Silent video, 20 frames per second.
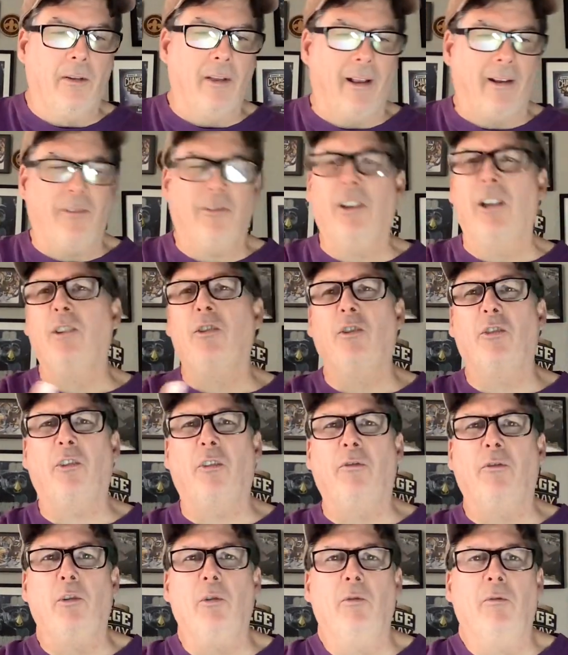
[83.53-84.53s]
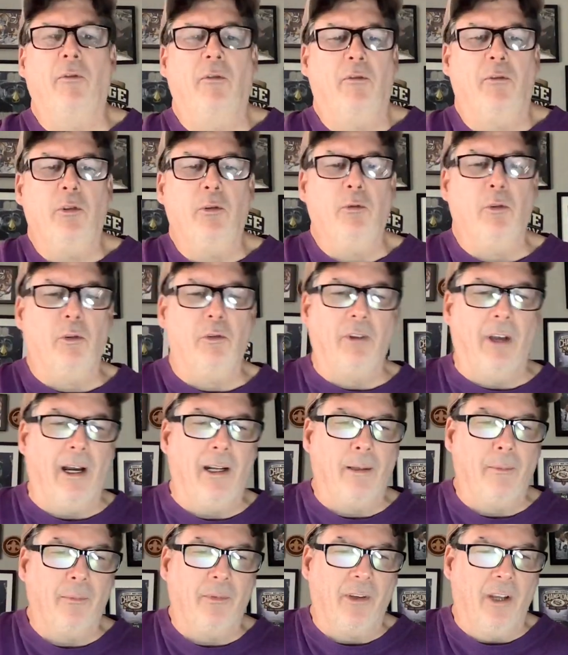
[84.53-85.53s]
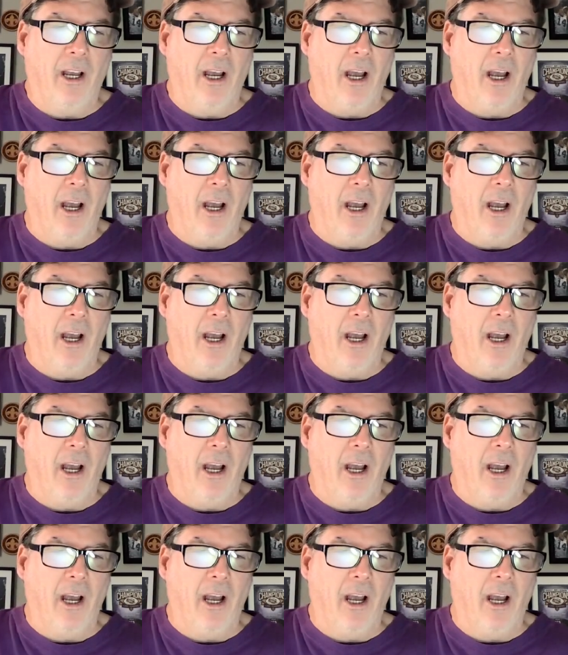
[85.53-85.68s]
Like I said, just a few news items.